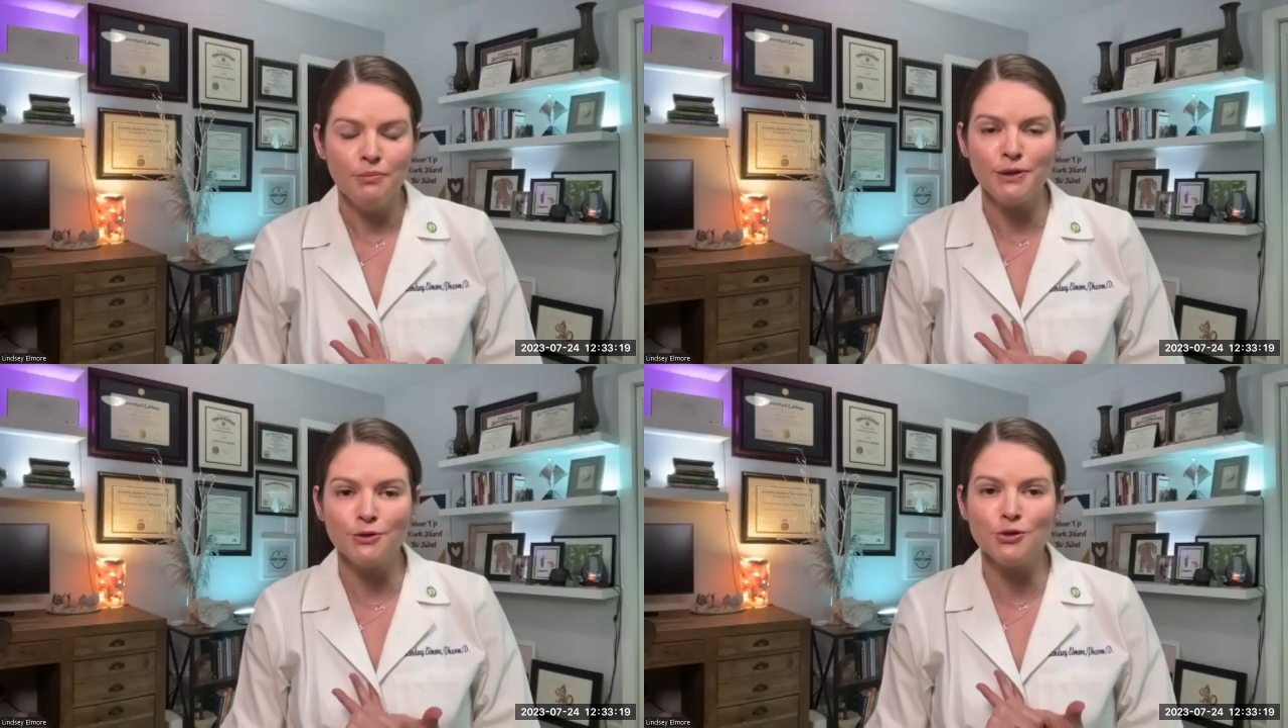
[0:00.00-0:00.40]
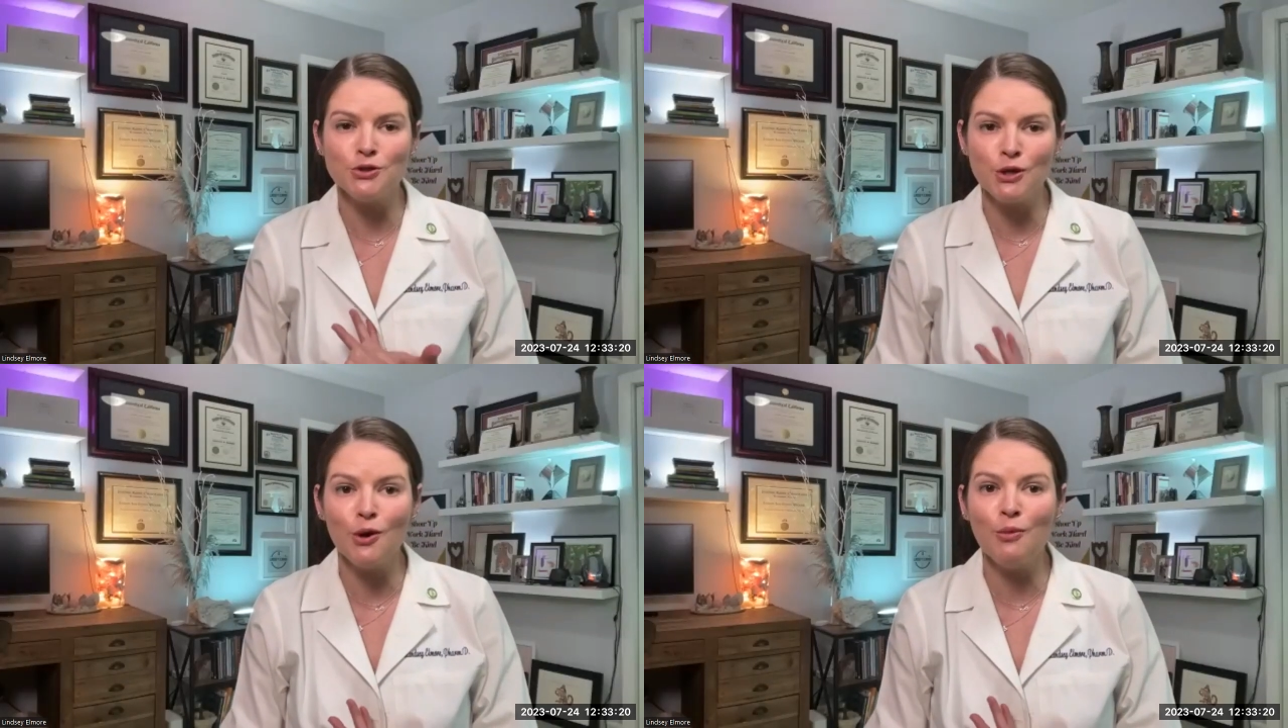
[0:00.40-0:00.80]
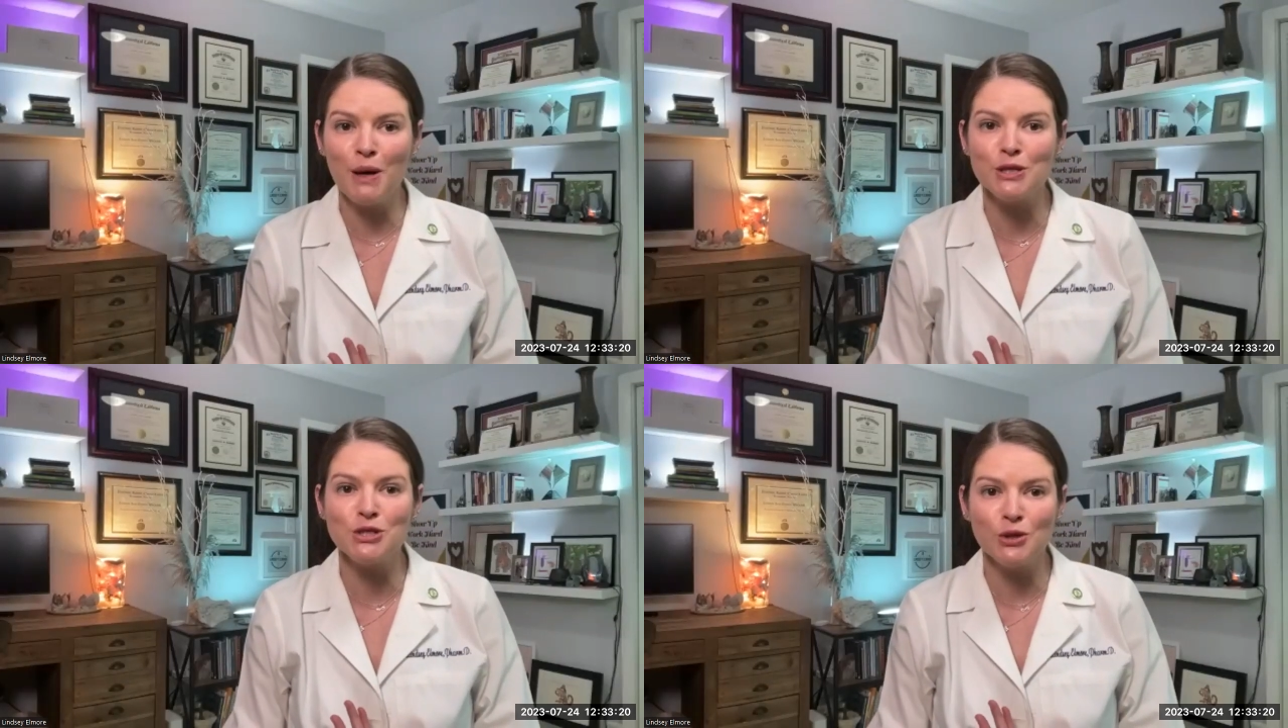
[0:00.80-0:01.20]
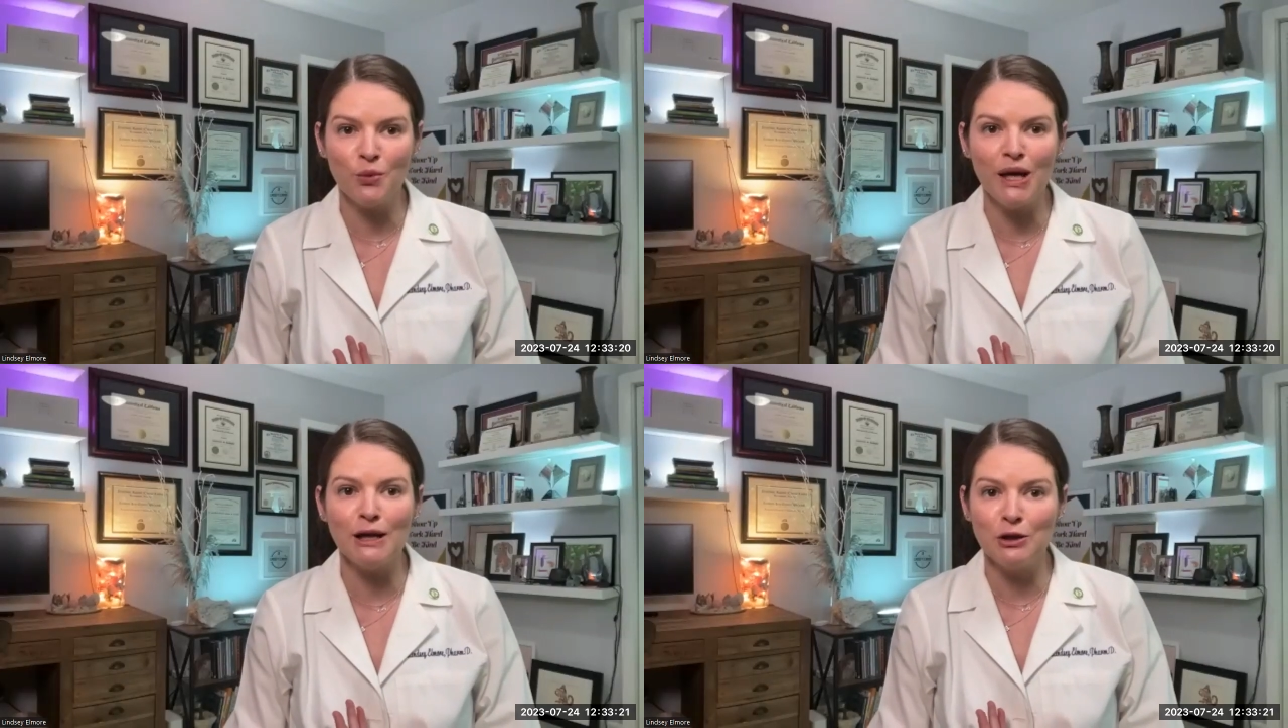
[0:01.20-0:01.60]
But there's so much that
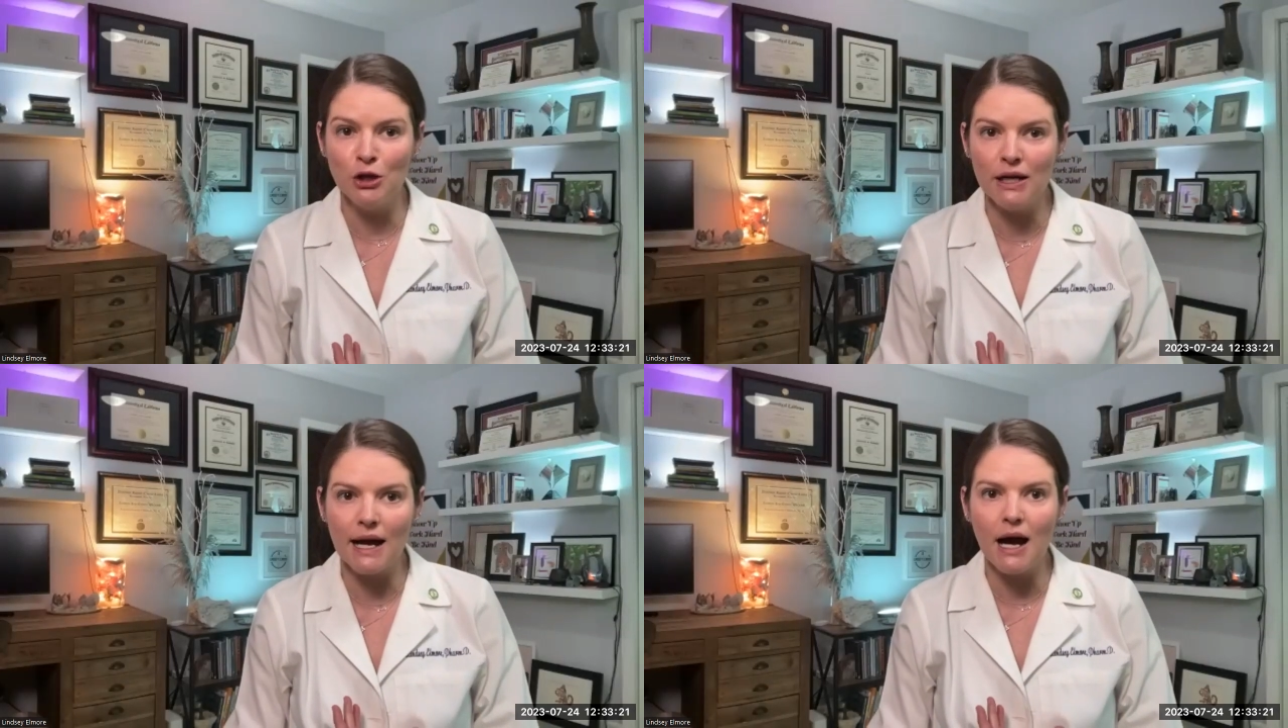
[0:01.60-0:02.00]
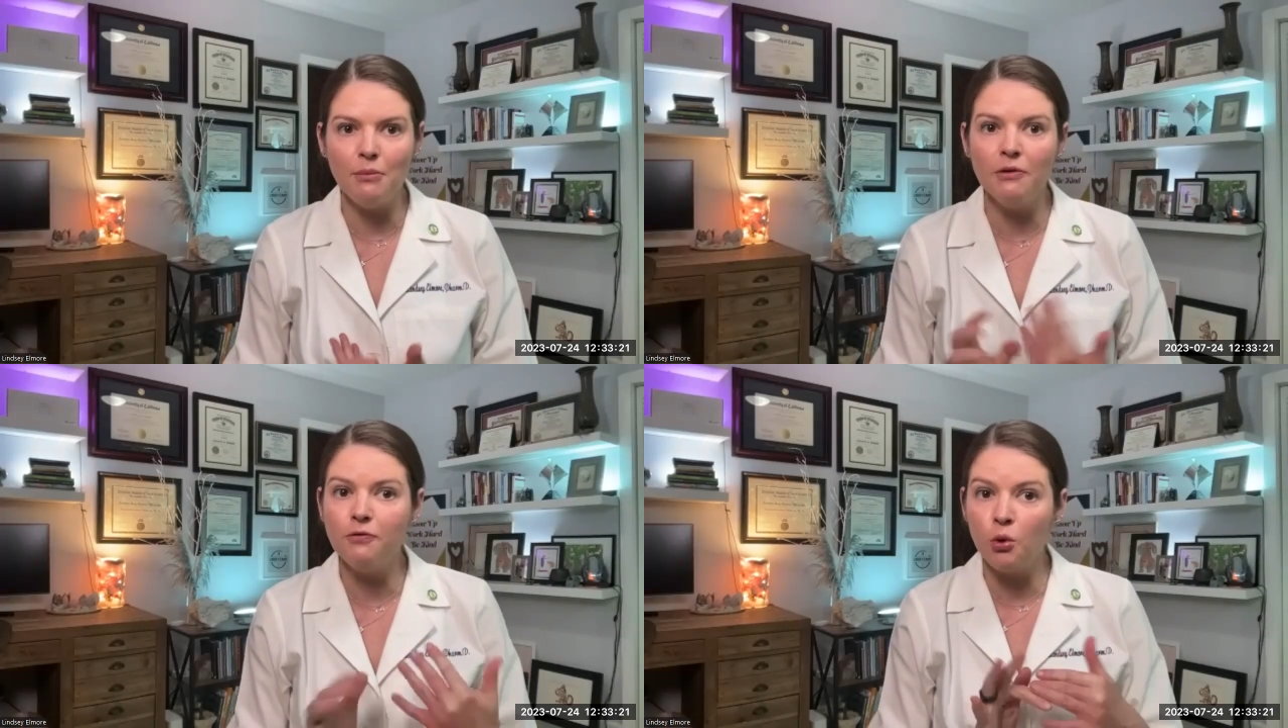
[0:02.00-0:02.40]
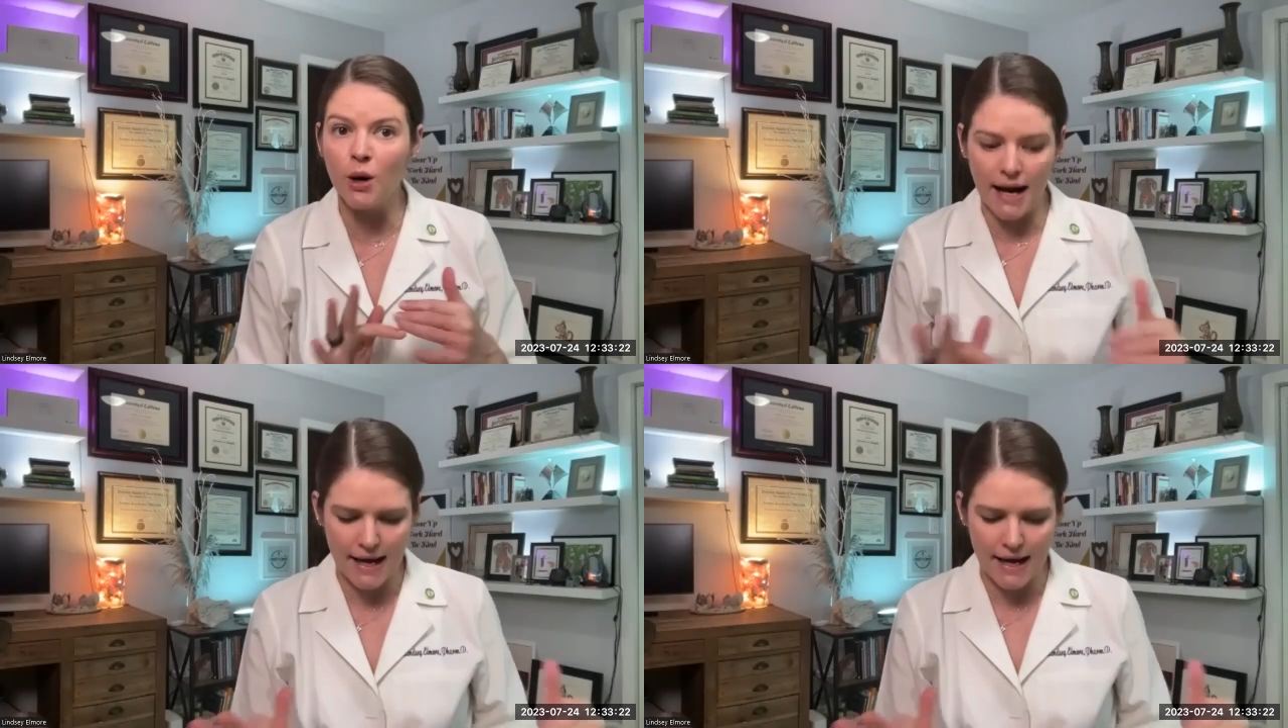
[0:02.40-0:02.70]
we can look at before